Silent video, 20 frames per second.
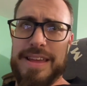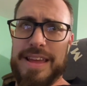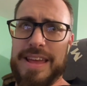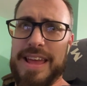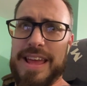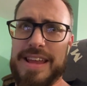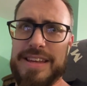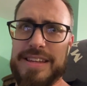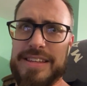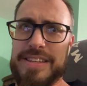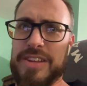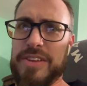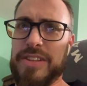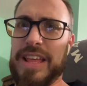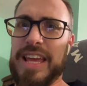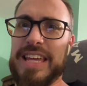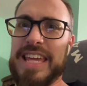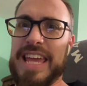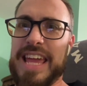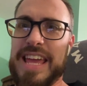And so,
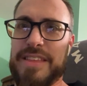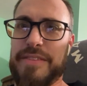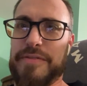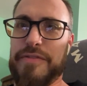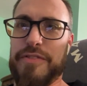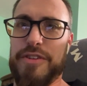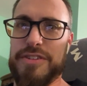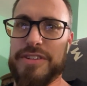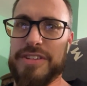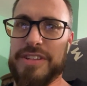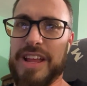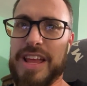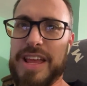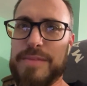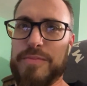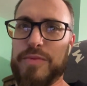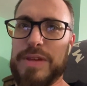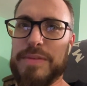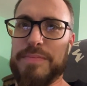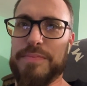like, yeah, the first
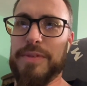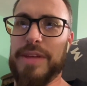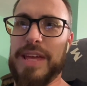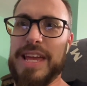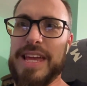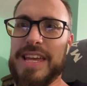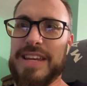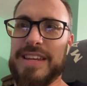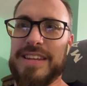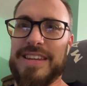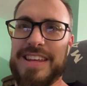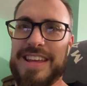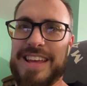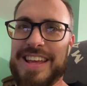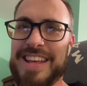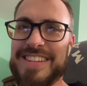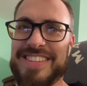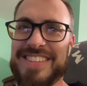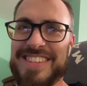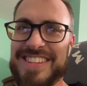time we played
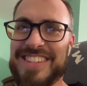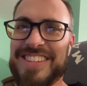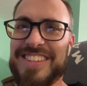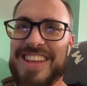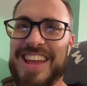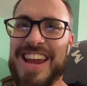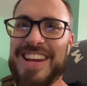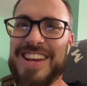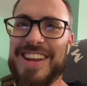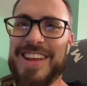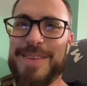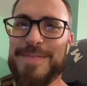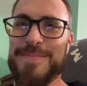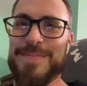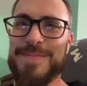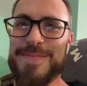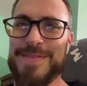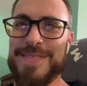as this lineup,